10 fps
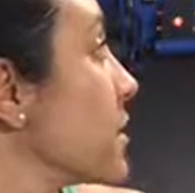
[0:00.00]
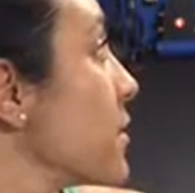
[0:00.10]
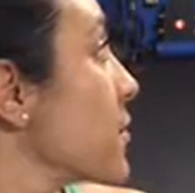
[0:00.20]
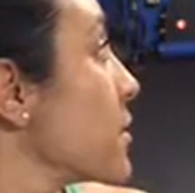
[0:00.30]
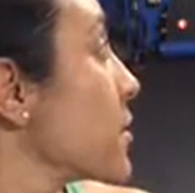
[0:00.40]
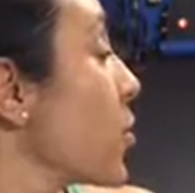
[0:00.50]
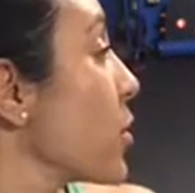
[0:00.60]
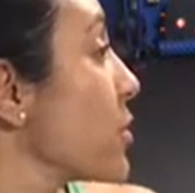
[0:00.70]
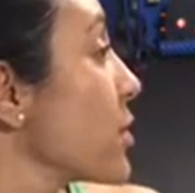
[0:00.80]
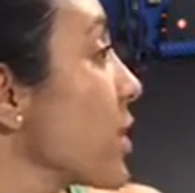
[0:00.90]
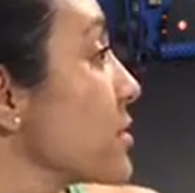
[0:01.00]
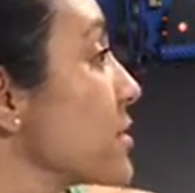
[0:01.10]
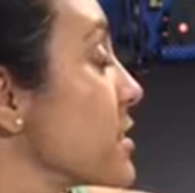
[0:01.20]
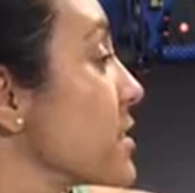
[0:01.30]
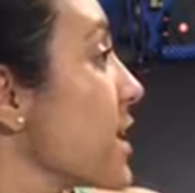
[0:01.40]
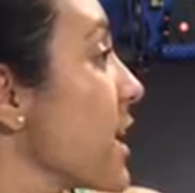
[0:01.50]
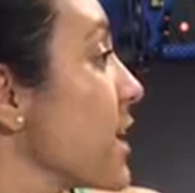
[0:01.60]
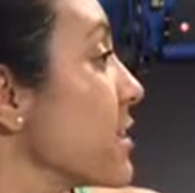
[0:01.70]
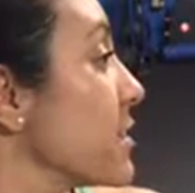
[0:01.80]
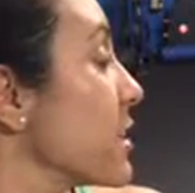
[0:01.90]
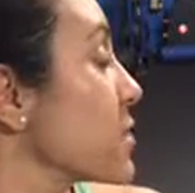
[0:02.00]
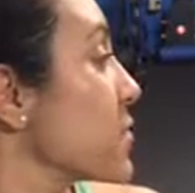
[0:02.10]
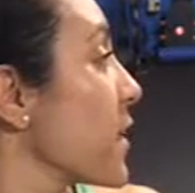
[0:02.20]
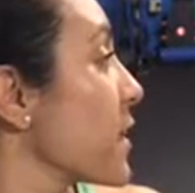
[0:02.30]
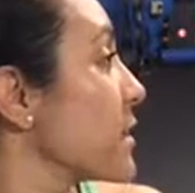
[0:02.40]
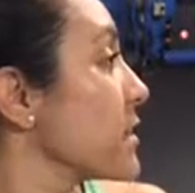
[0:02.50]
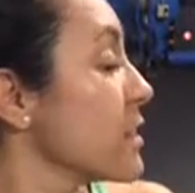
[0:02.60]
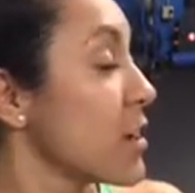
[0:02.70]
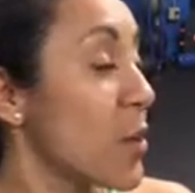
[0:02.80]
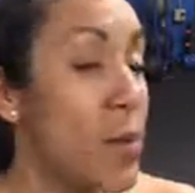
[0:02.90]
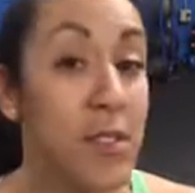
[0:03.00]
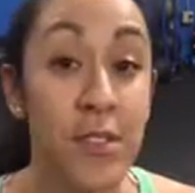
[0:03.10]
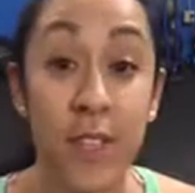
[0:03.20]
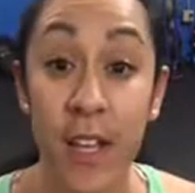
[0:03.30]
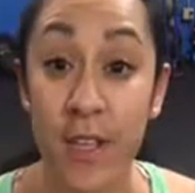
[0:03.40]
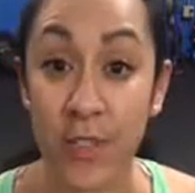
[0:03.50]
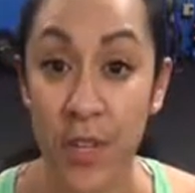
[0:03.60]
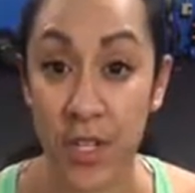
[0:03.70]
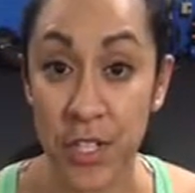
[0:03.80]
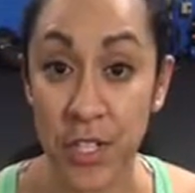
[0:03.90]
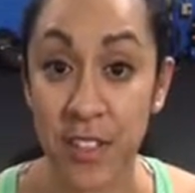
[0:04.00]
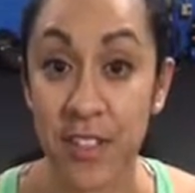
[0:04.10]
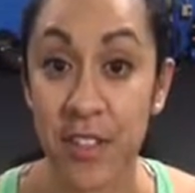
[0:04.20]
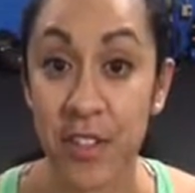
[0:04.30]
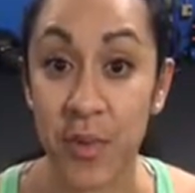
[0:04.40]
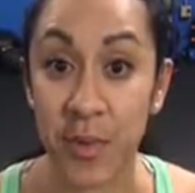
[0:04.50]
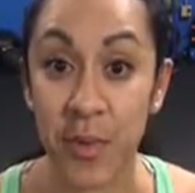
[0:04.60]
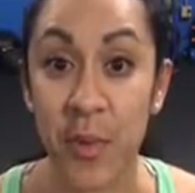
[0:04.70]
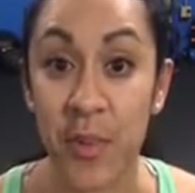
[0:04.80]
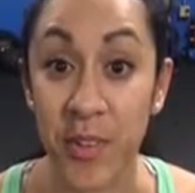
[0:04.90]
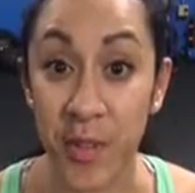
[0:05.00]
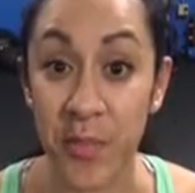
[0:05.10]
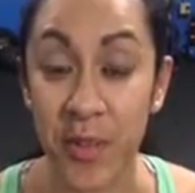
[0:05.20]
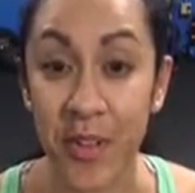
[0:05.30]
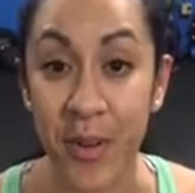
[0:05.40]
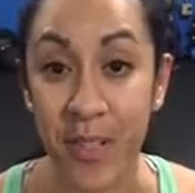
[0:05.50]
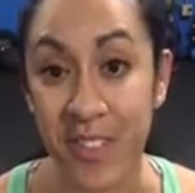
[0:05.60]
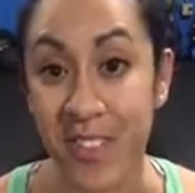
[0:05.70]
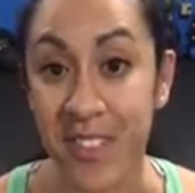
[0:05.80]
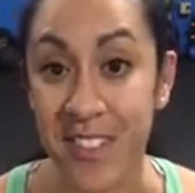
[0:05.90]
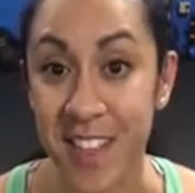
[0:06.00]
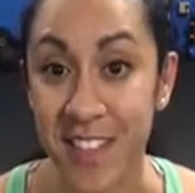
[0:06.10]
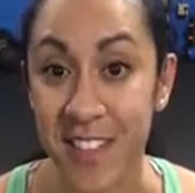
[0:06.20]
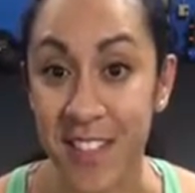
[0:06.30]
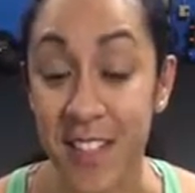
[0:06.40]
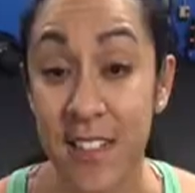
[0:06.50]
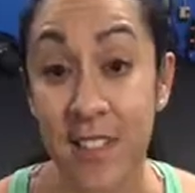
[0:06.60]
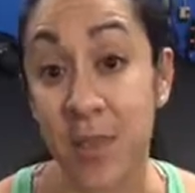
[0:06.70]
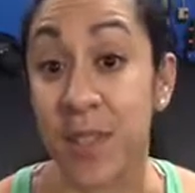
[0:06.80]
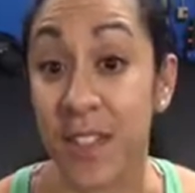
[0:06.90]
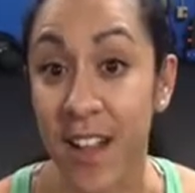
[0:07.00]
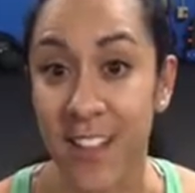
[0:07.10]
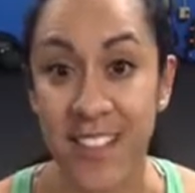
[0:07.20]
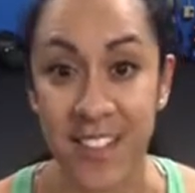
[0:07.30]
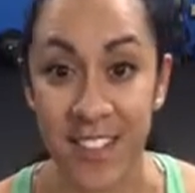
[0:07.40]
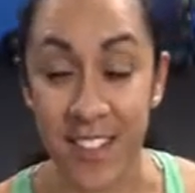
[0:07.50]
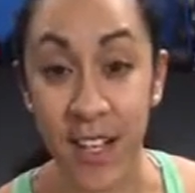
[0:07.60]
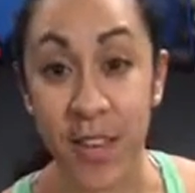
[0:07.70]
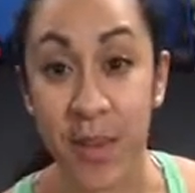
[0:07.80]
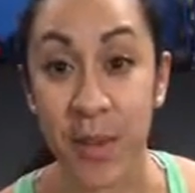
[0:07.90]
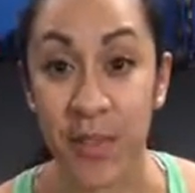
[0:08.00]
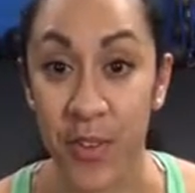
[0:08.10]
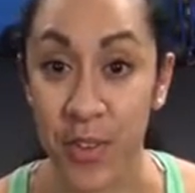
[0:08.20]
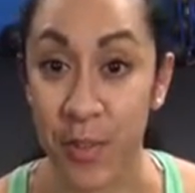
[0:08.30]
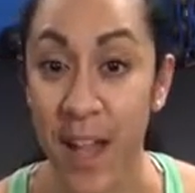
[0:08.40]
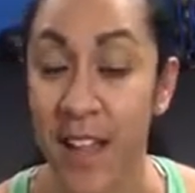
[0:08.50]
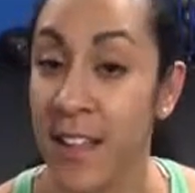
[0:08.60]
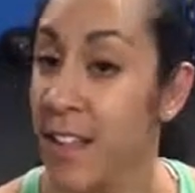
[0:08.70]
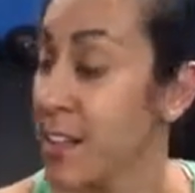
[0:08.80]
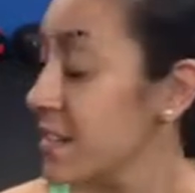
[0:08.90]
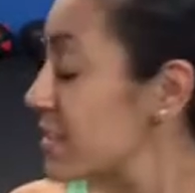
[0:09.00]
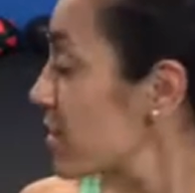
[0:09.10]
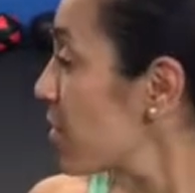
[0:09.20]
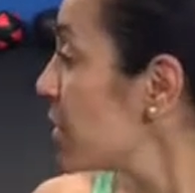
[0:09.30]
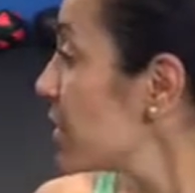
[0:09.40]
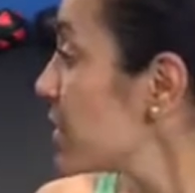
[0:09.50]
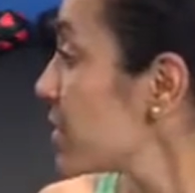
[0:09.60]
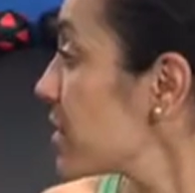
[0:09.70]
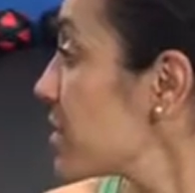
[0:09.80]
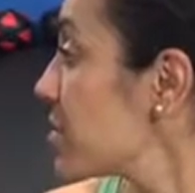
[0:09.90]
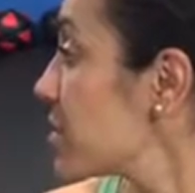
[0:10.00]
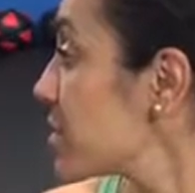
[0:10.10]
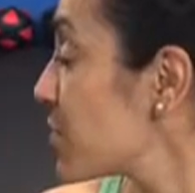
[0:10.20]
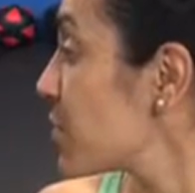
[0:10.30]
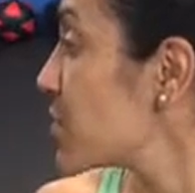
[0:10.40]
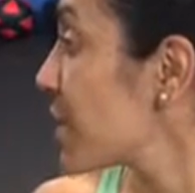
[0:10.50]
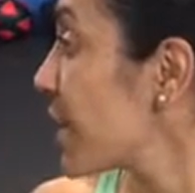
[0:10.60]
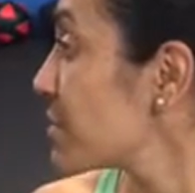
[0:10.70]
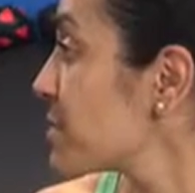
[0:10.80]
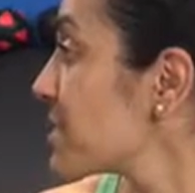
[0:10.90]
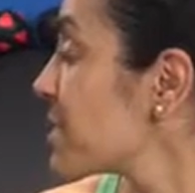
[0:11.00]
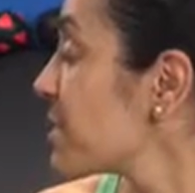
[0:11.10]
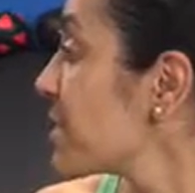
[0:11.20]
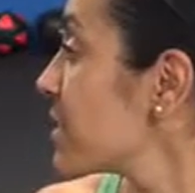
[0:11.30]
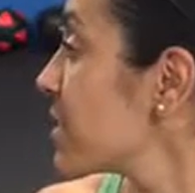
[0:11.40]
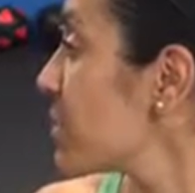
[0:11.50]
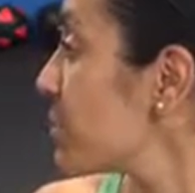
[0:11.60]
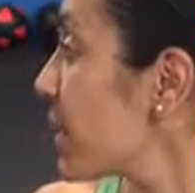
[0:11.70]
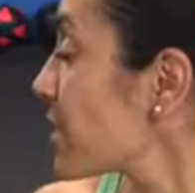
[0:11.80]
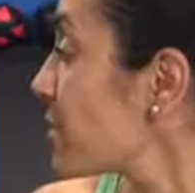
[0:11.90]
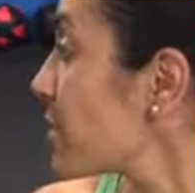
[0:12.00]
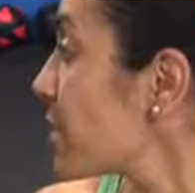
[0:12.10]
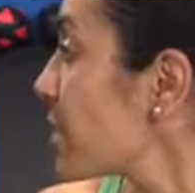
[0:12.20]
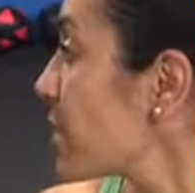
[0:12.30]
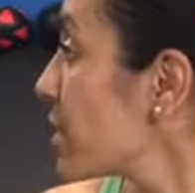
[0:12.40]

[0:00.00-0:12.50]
If you can only look out to the side, that's fine. Once you get stretched and a little bit more limber going into these exercises, it'll be a lot easier to get a little bit further back. So you're gonna do this a few times, going back and forth.